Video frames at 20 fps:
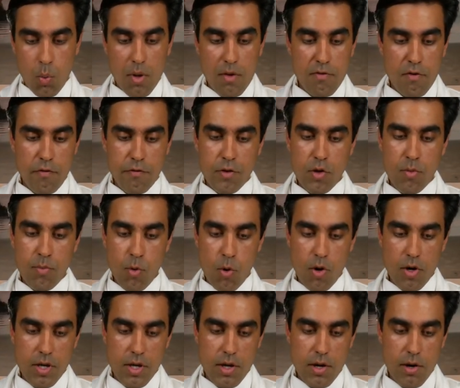We have a few
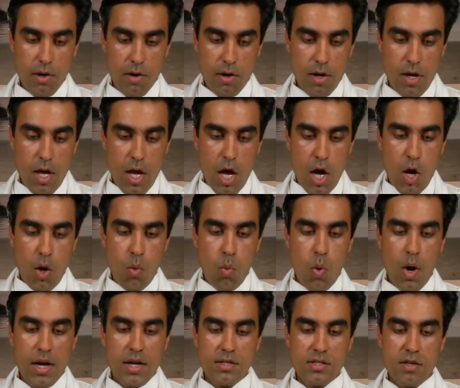more here.
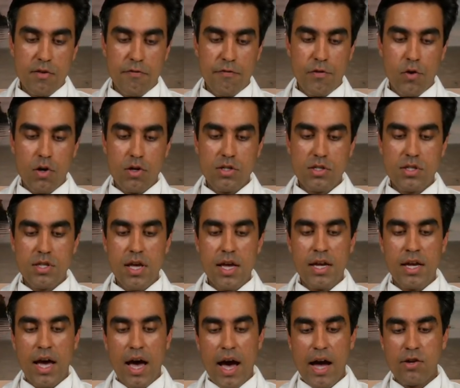What is the first
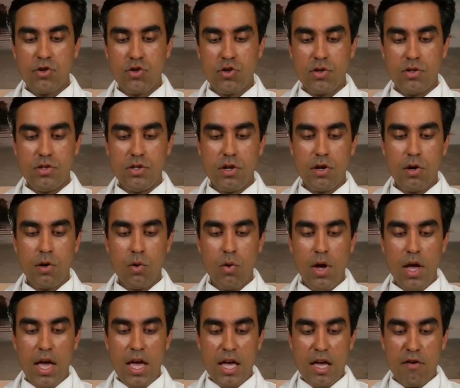thing I should
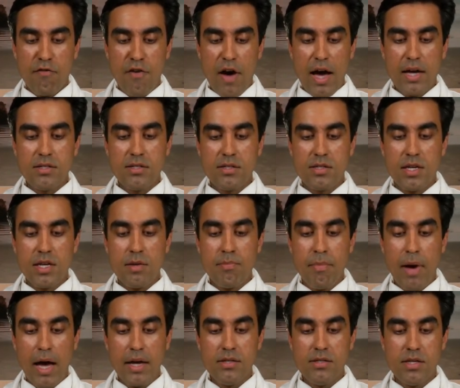do if I
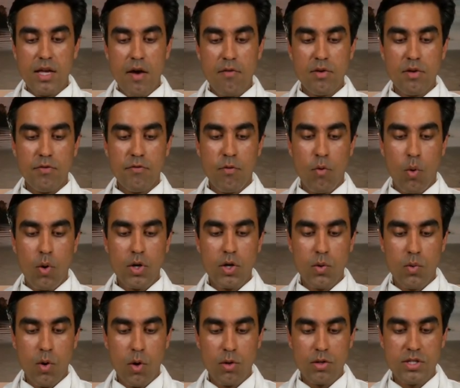see my 74
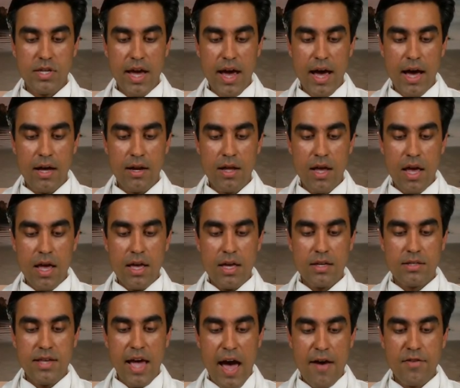year old dad
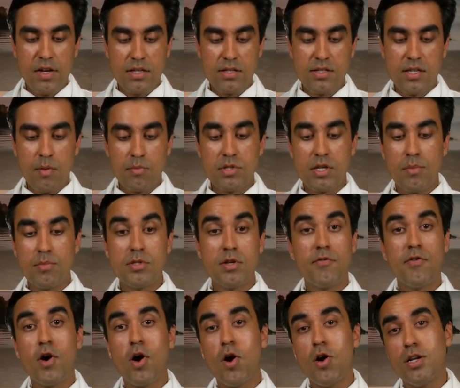is having
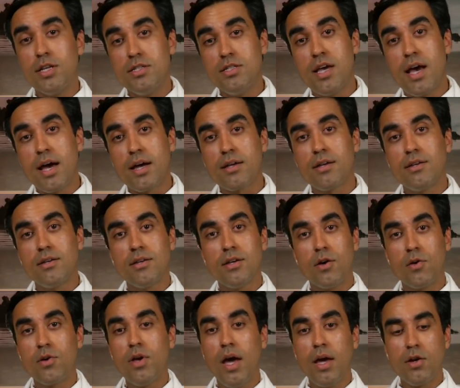symptoms of a heart attack?
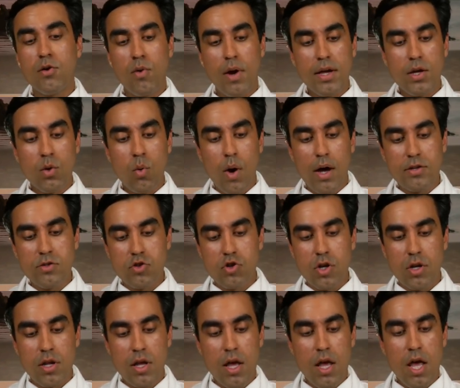Okay, great
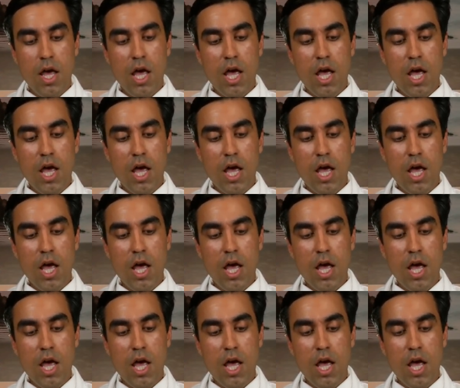question.